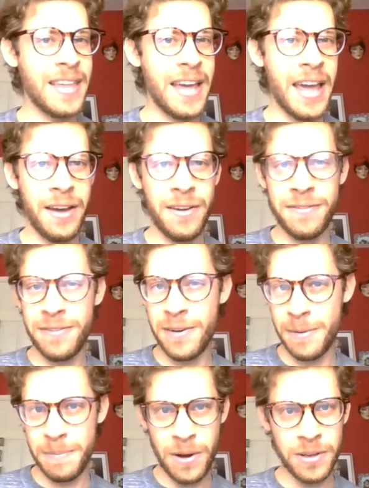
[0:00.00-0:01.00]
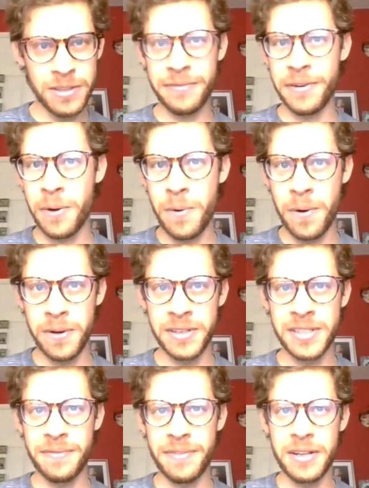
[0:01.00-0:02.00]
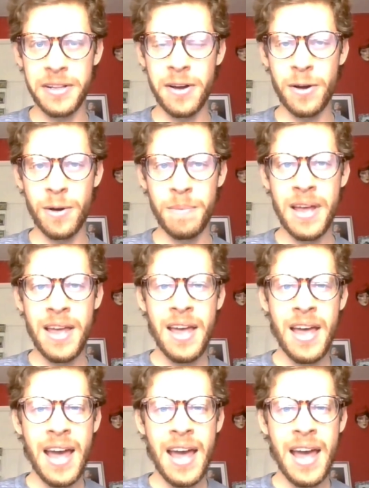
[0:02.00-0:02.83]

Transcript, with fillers: They hail from all different corners of the globe.